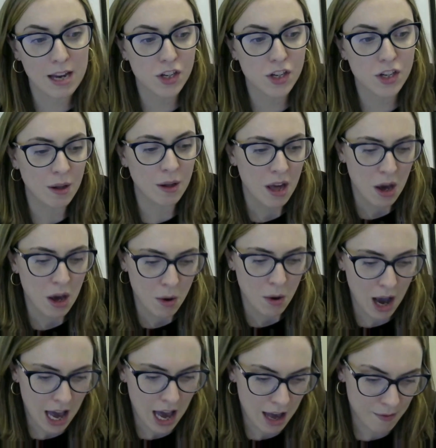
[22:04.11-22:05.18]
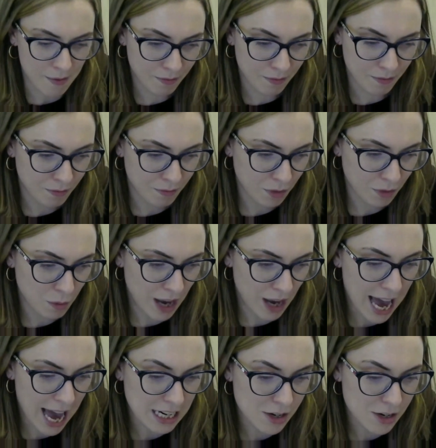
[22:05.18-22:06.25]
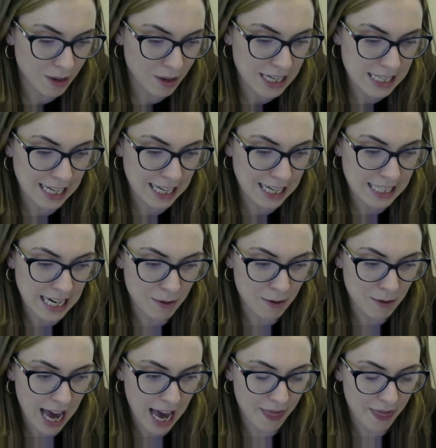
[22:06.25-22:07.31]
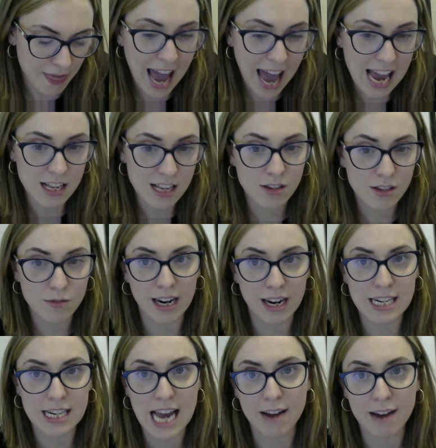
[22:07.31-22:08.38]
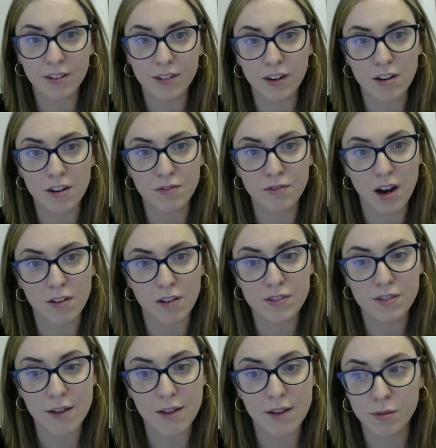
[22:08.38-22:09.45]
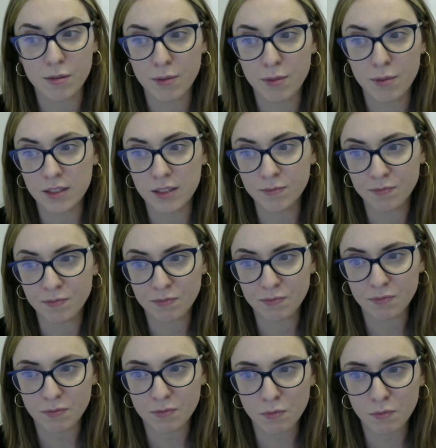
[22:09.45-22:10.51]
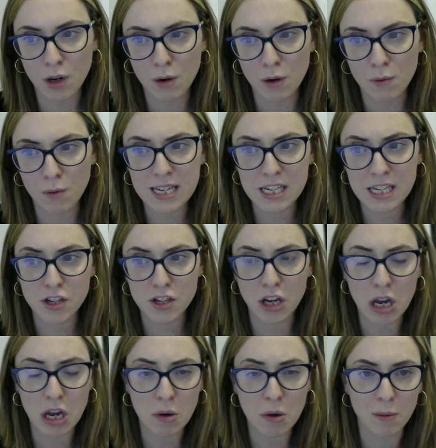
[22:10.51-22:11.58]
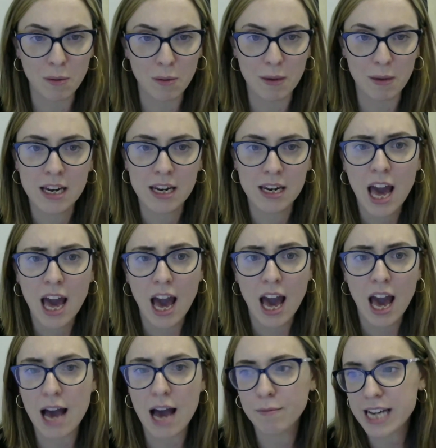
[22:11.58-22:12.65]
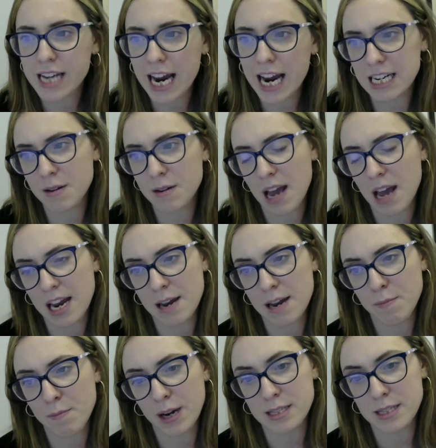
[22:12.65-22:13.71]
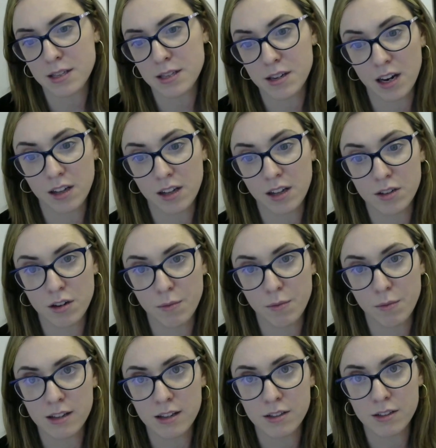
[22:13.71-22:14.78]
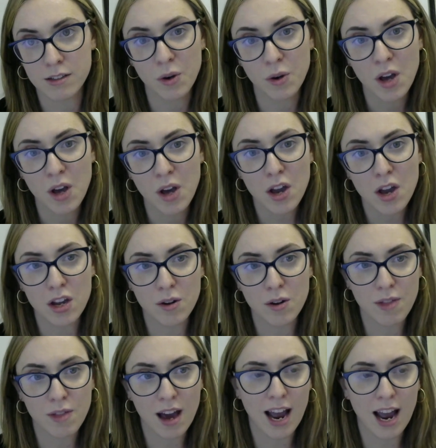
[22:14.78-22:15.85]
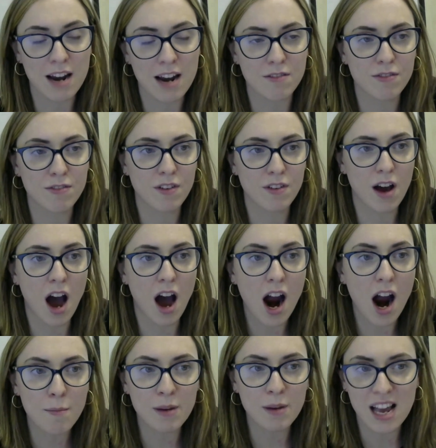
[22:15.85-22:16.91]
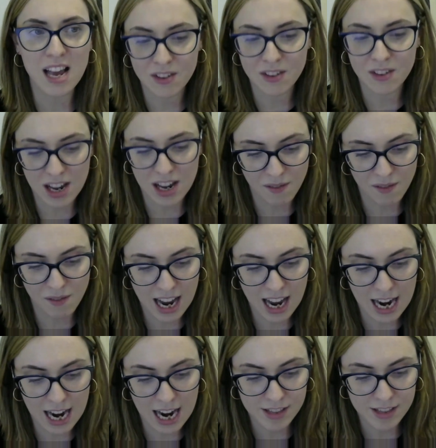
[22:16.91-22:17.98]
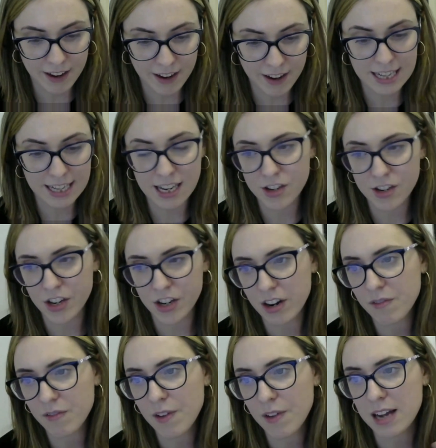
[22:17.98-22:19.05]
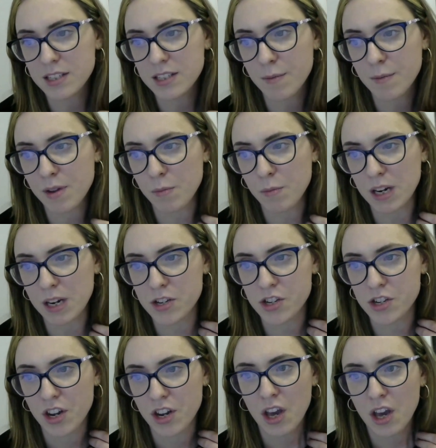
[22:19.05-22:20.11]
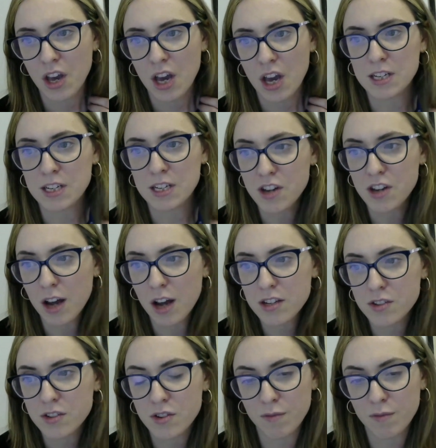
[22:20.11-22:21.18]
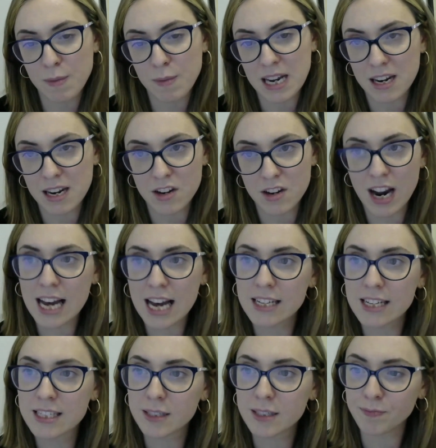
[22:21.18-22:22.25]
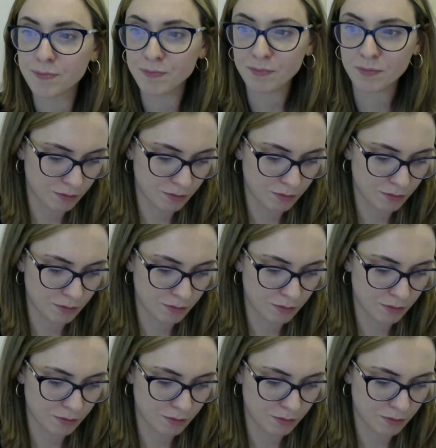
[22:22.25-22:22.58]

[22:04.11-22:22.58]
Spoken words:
issue, we had in 2016, we had the highest rate ever of deaths in prison. 22 women died in prisons in England and Wales. So, that kind of harm is a very kind of serious issue and something which is not sort of being addressed.